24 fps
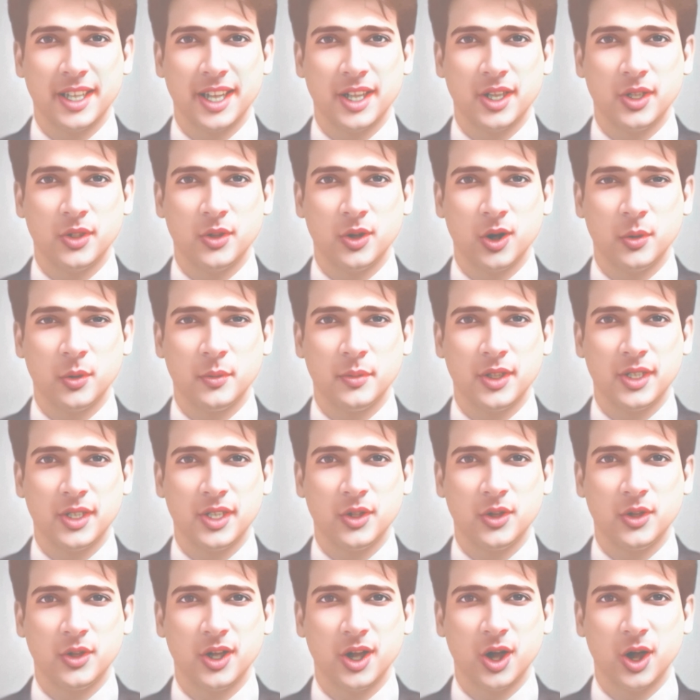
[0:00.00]
like
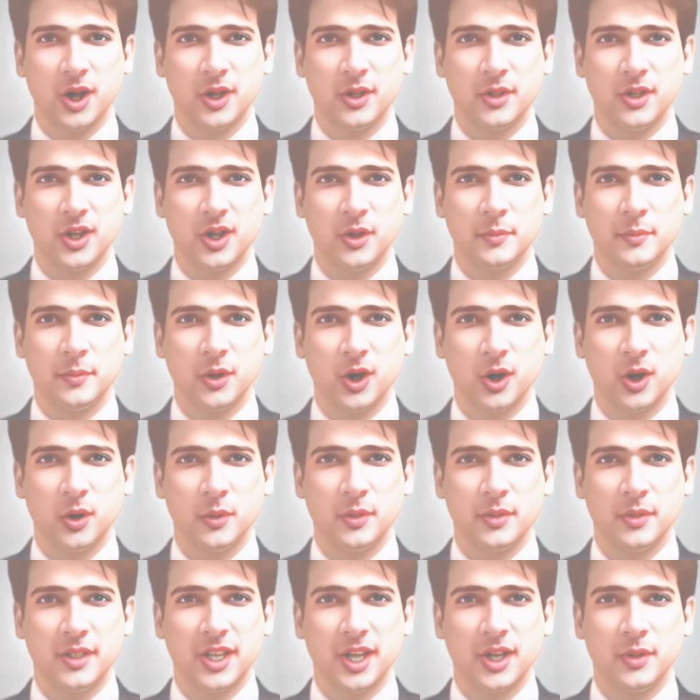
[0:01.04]
trophies or long-term
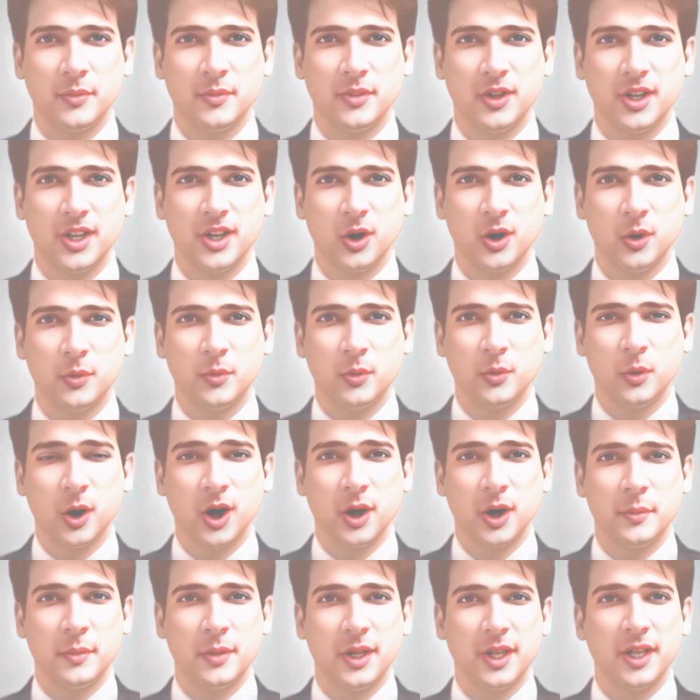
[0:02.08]
goals, can feel
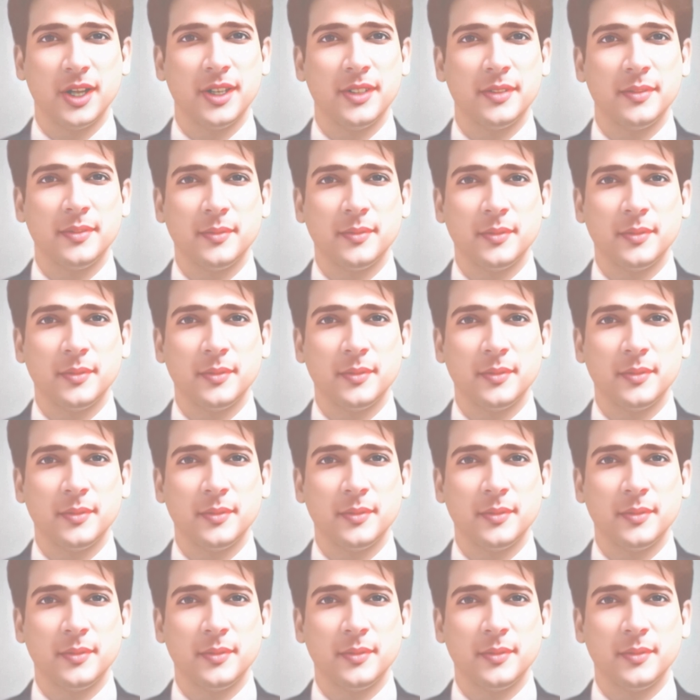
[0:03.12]
overwhelming.